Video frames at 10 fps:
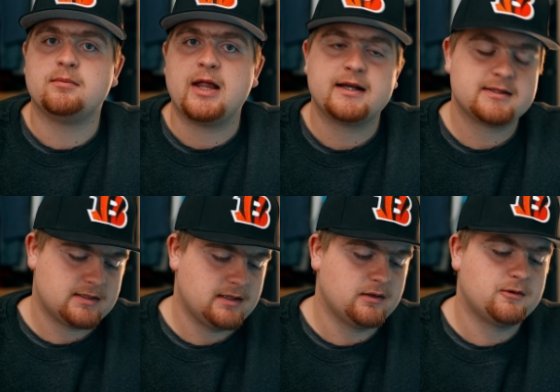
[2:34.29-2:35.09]
the
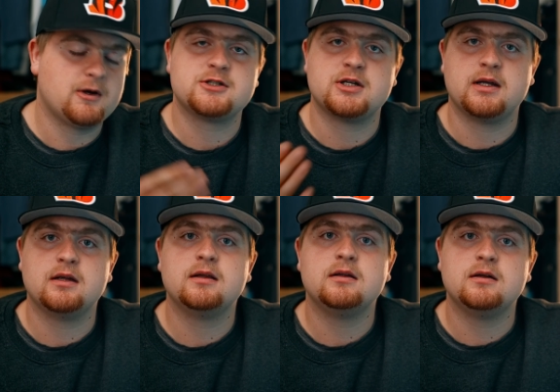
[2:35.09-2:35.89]
blacks and
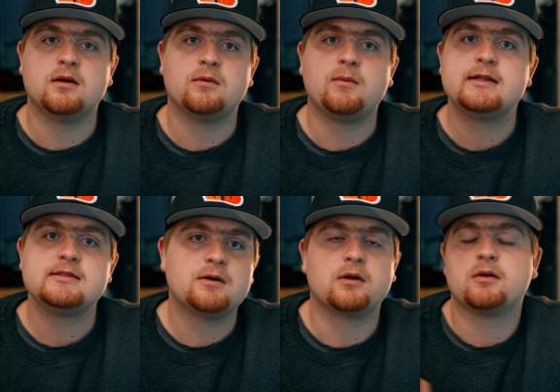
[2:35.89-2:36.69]
crushing your
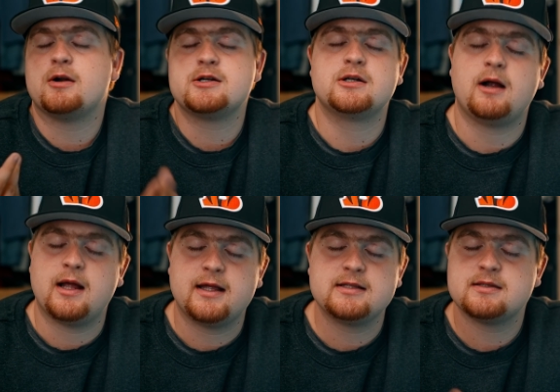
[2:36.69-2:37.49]
whites, or crushing your
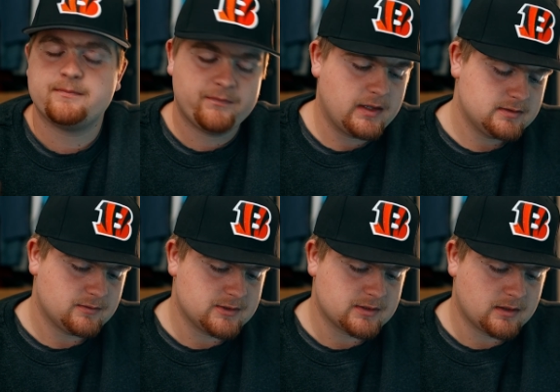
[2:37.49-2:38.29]
highlights.
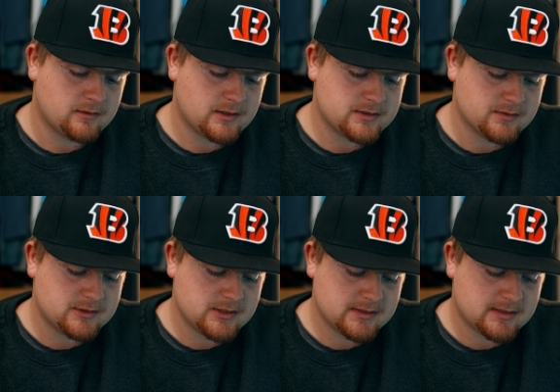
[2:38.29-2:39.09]
So we're just going to crush
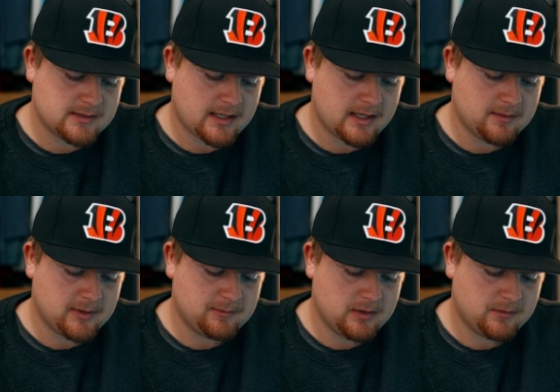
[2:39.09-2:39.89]
those just a tiny
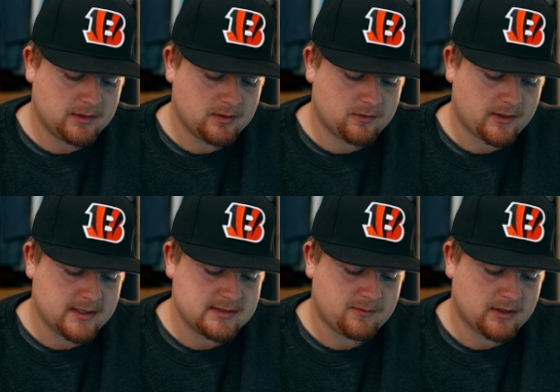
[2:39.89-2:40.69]
bit. We don't want to go
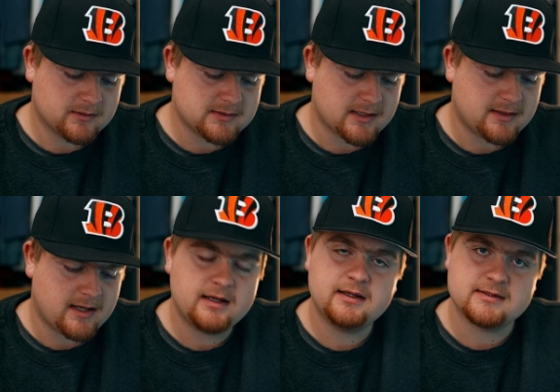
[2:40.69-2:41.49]
crazy where it looks like
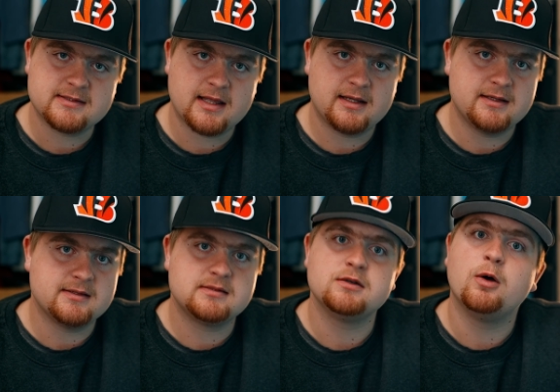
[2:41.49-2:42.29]
that, because that
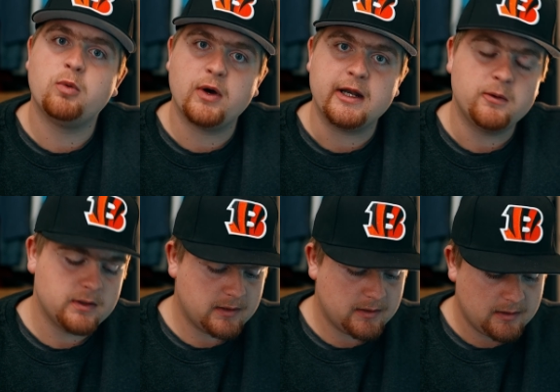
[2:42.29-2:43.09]
is no bueno.
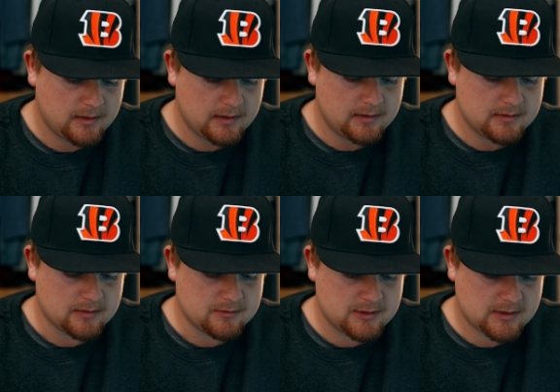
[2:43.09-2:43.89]

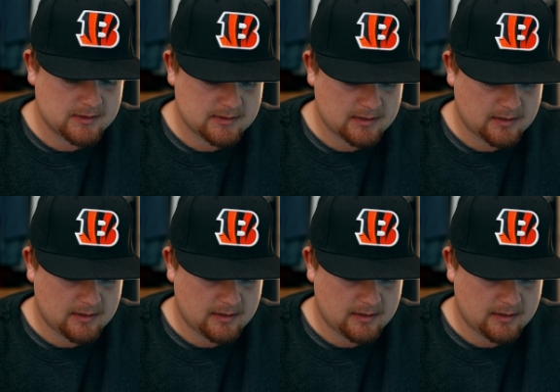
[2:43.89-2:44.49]
So just